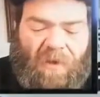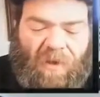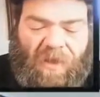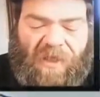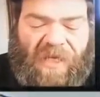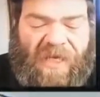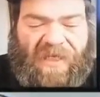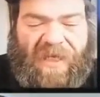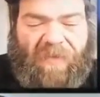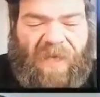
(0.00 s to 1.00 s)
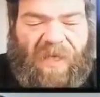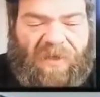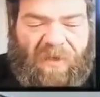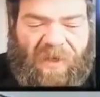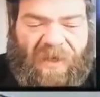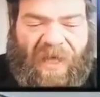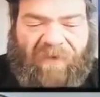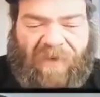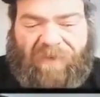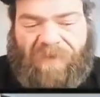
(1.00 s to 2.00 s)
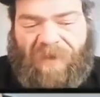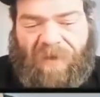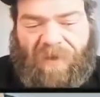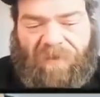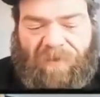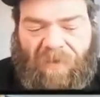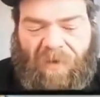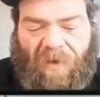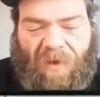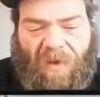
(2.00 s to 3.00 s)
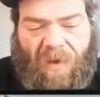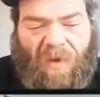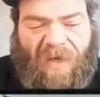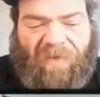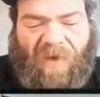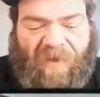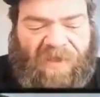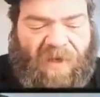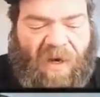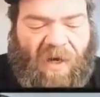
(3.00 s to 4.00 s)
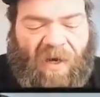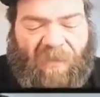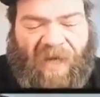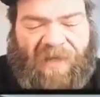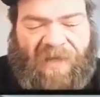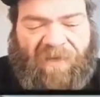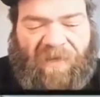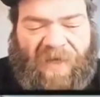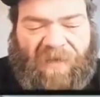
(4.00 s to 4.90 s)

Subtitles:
in the ETB. It should have been 11. So even though we started on Paldean Fates,